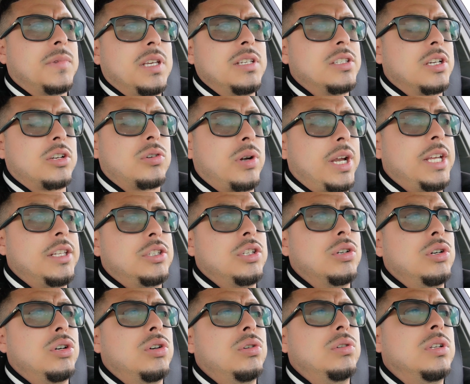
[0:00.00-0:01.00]
he's a great
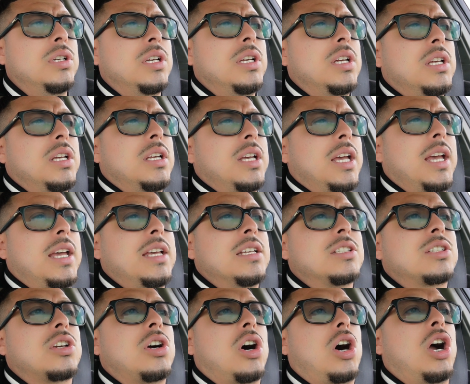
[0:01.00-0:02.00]
dude.
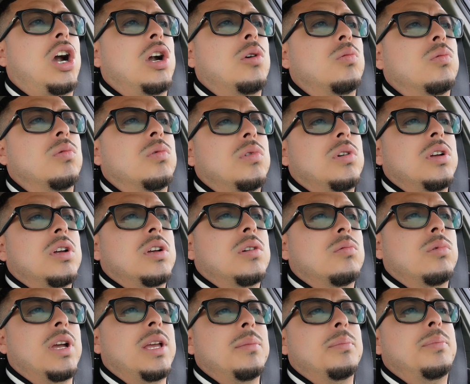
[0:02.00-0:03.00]
His car
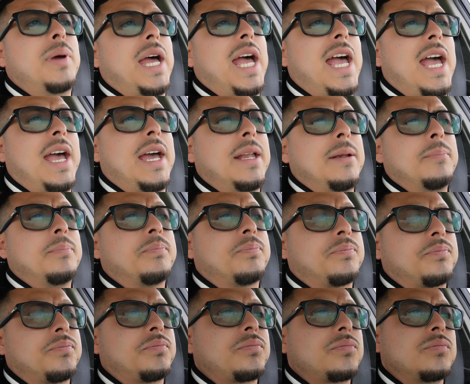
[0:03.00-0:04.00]
went bad,
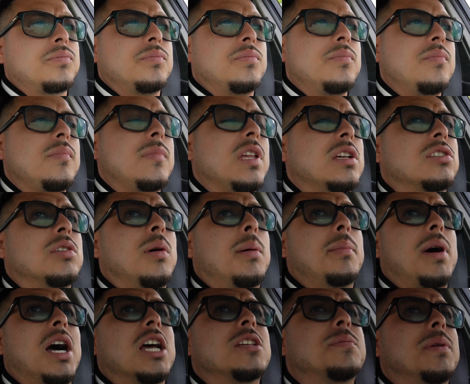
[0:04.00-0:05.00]
so
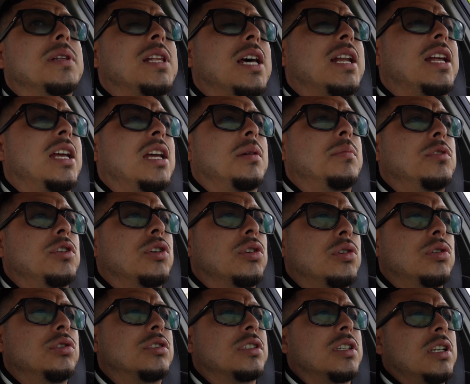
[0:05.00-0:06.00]
my mom's been letting him
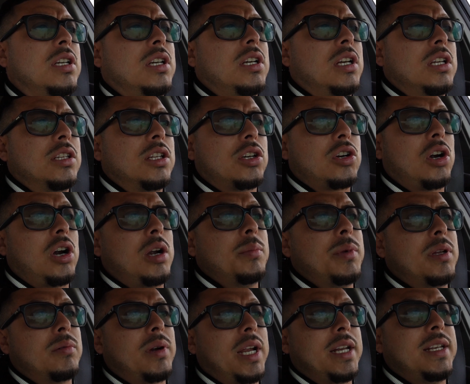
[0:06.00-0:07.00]
use the car
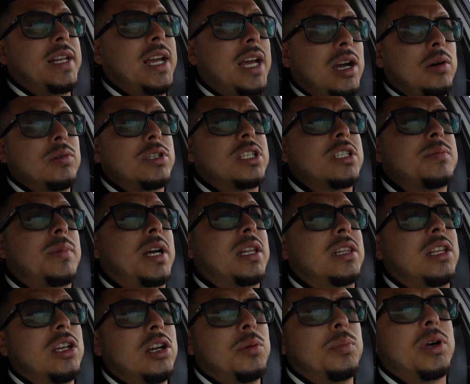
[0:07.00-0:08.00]
I'm in right now, which is my
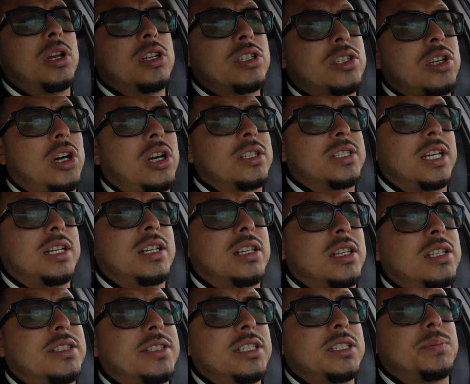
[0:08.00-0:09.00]
little brother's car.
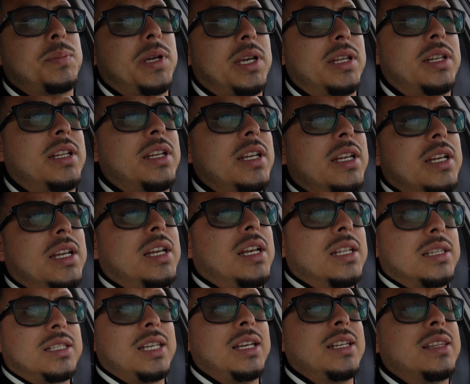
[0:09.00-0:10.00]
Technically, she spent
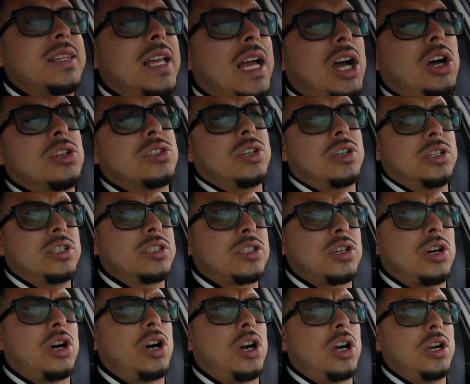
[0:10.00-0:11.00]
$10,000 on his
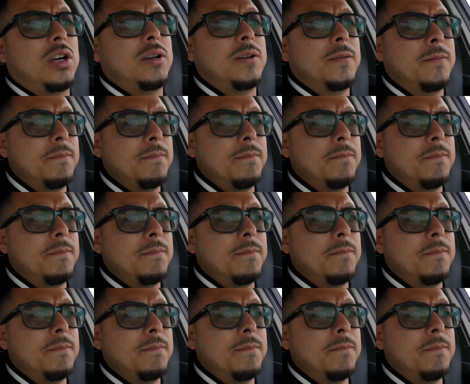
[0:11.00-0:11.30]
car